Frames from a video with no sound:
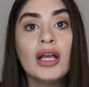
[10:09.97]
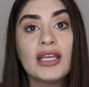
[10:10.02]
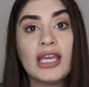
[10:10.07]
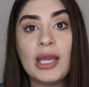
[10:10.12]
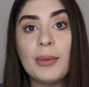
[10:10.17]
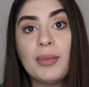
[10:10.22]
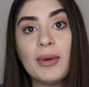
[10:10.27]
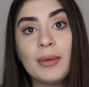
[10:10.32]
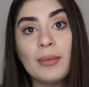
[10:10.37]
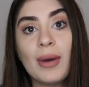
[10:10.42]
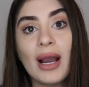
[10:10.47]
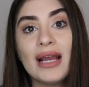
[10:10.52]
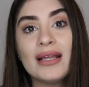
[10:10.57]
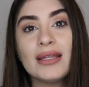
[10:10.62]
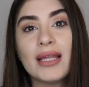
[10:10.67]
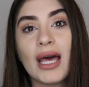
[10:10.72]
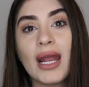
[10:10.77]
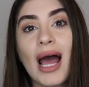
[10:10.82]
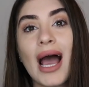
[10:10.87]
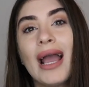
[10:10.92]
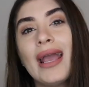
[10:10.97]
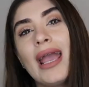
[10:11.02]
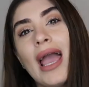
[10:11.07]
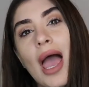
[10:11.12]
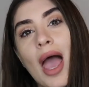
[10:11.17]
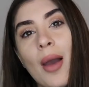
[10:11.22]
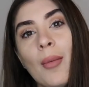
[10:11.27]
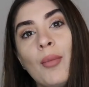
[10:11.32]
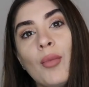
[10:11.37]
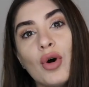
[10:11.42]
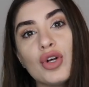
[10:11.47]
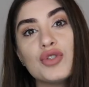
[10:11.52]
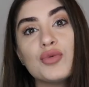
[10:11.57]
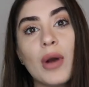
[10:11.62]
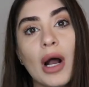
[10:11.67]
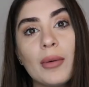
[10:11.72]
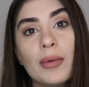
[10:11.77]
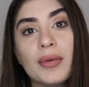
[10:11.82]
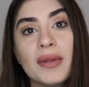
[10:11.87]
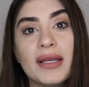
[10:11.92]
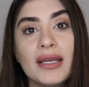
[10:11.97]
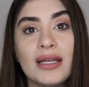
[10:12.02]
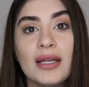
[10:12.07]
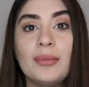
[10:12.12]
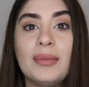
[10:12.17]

Keep in mind that I am most probably going